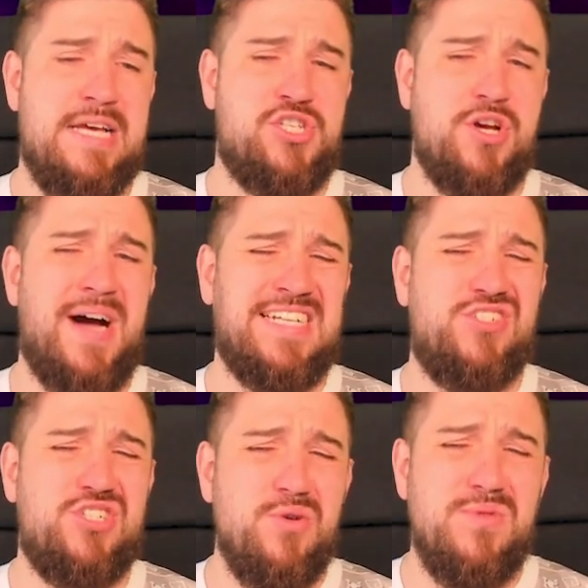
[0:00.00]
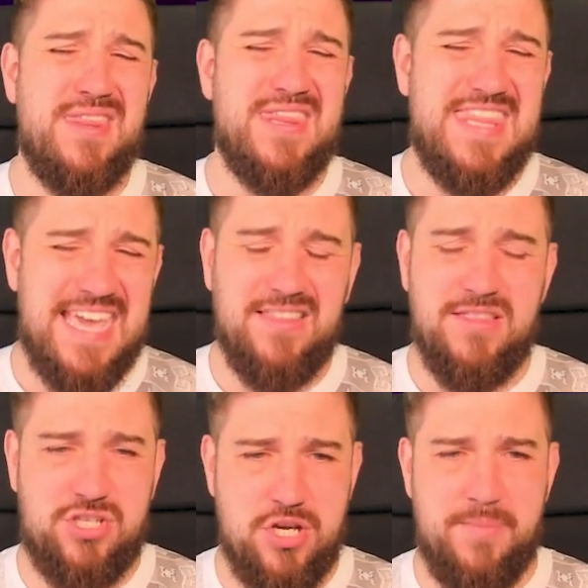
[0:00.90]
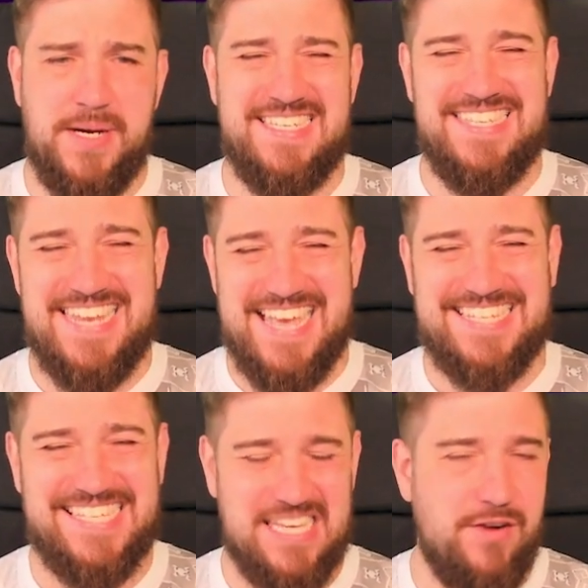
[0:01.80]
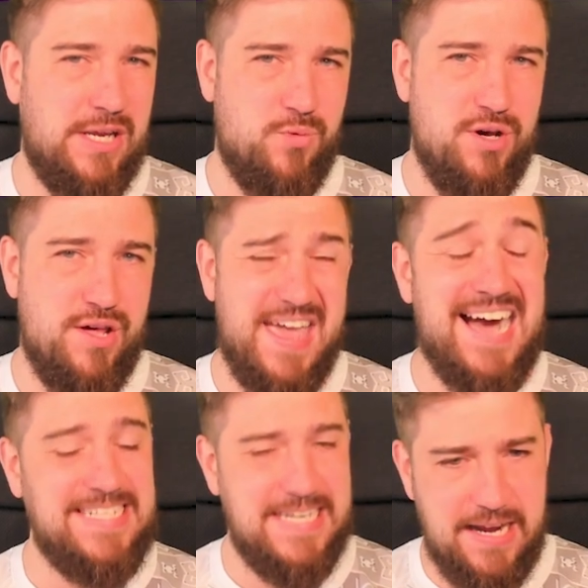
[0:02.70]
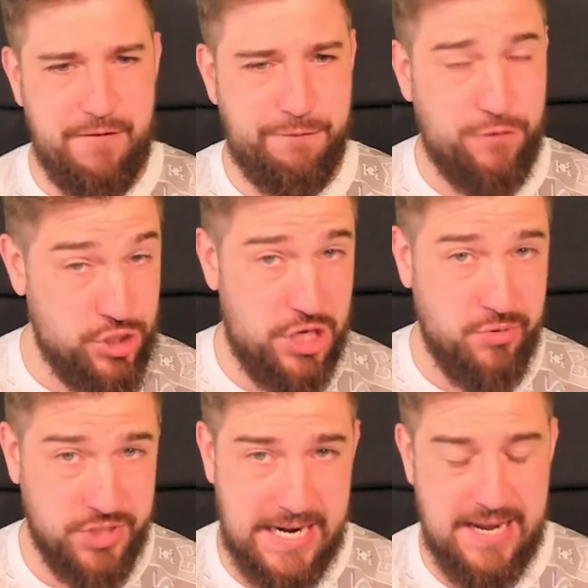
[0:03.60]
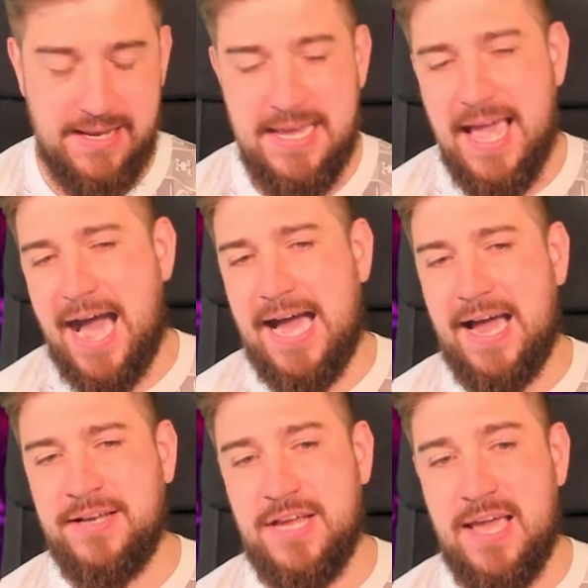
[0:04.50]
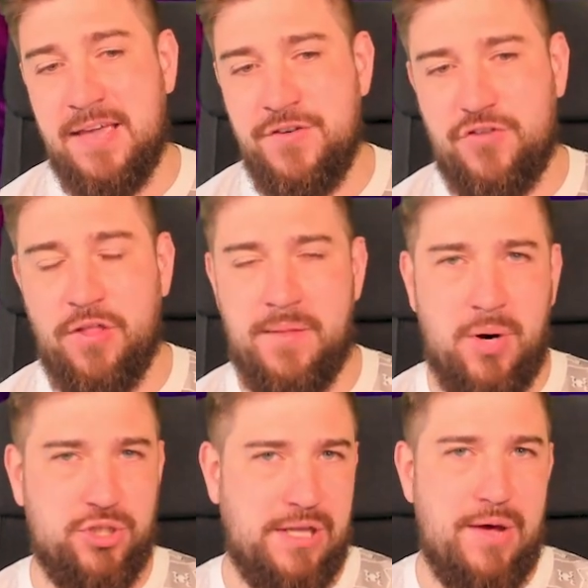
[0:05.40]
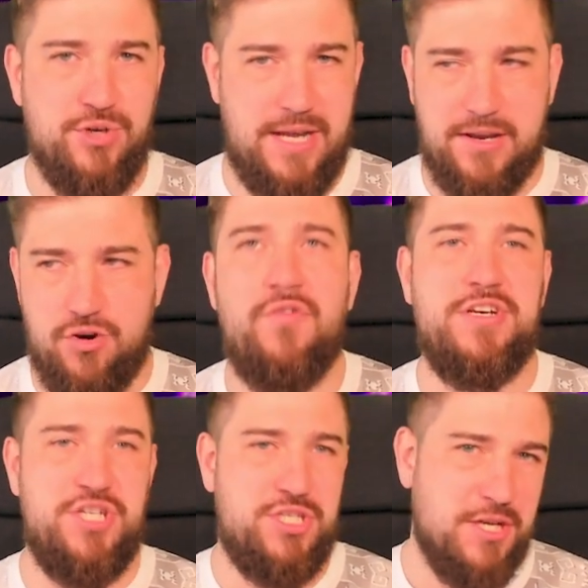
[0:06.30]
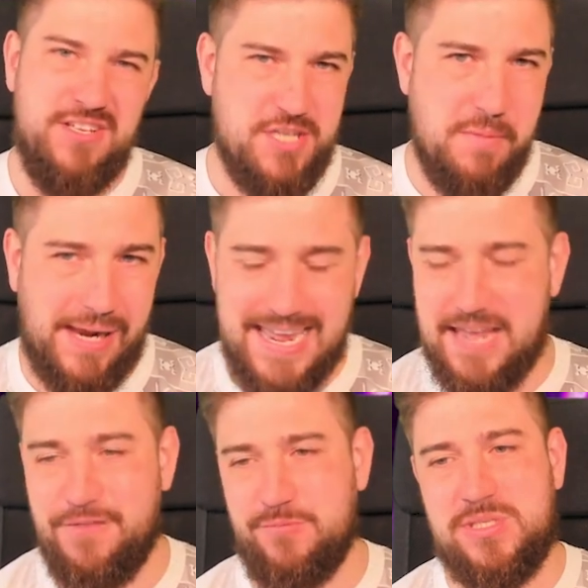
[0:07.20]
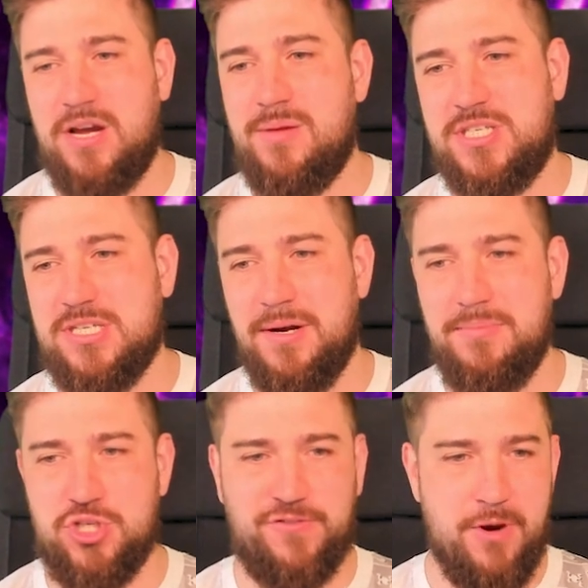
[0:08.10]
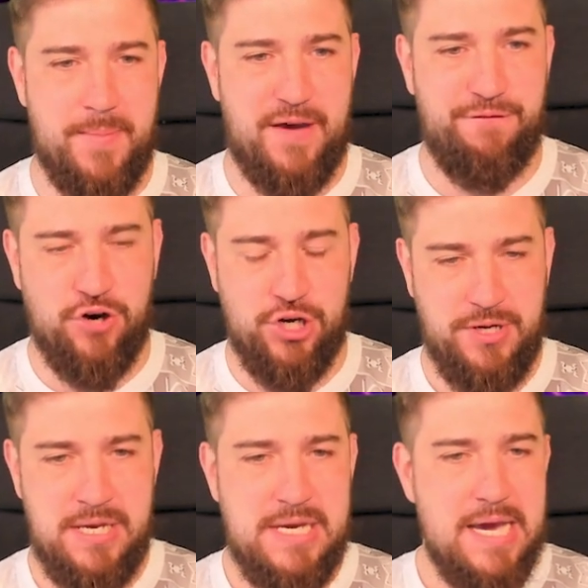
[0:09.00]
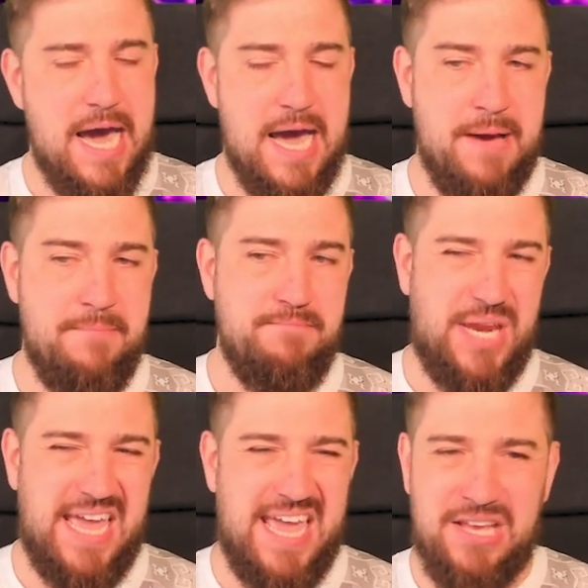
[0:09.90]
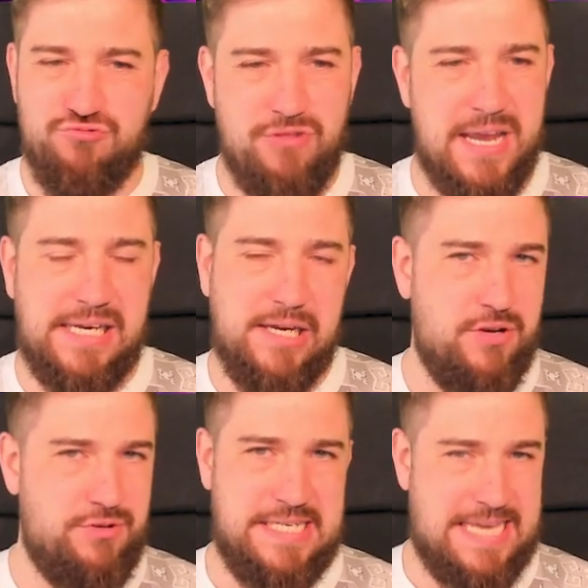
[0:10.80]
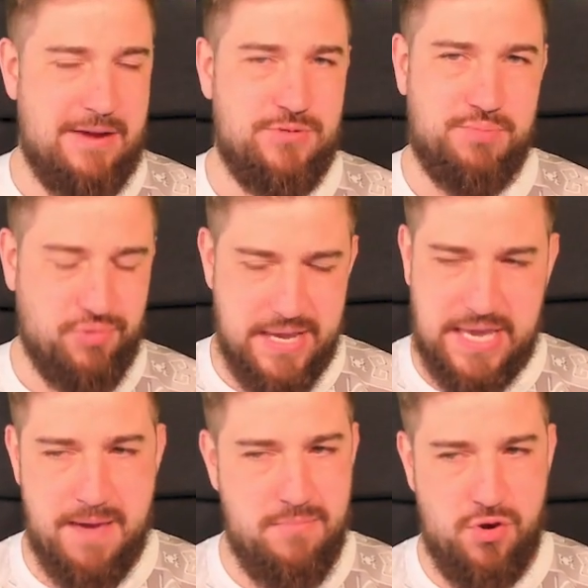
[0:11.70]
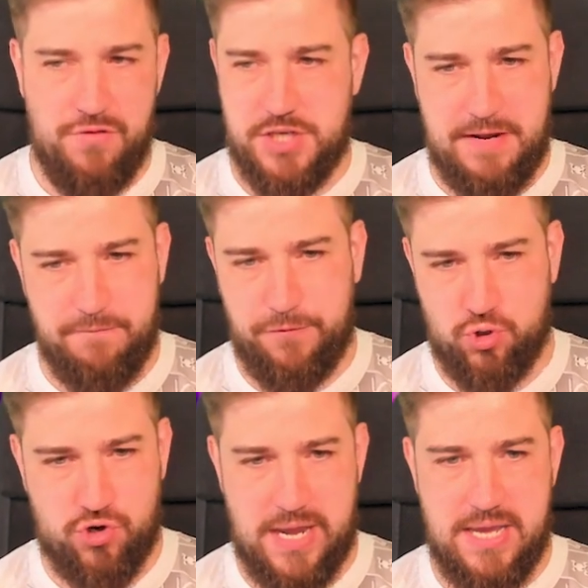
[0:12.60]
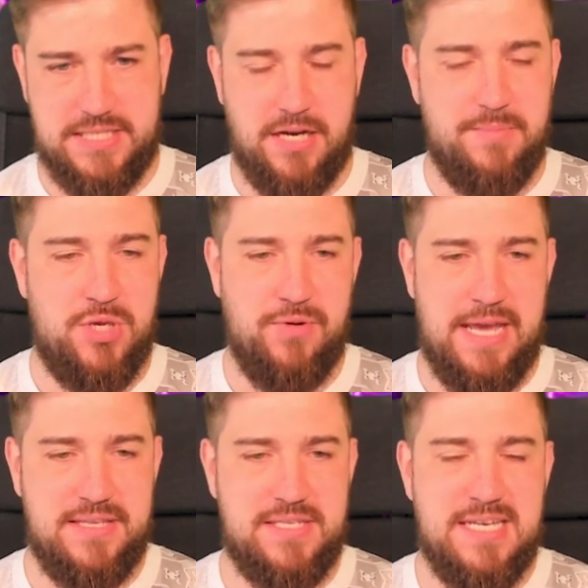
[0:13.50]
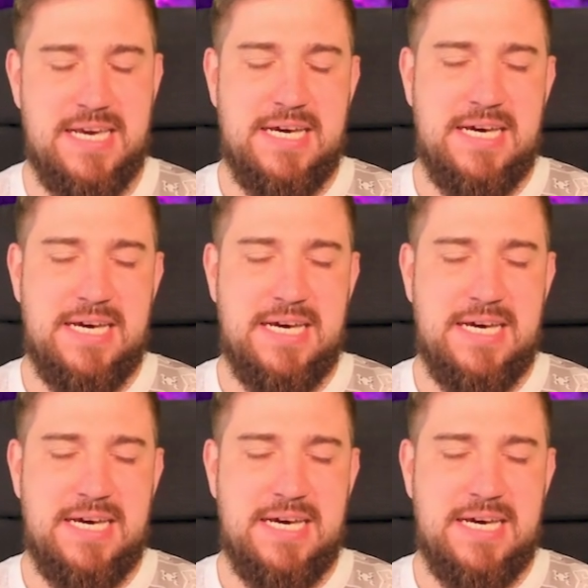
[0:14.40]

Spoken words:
So I don't think the Termite's necessarily worth it. I did have fun using it, and if you've got the model, I would encourage you to play it from time to time just for a bit of fun. But it really loses out to pre-game moves and infiltrator type units,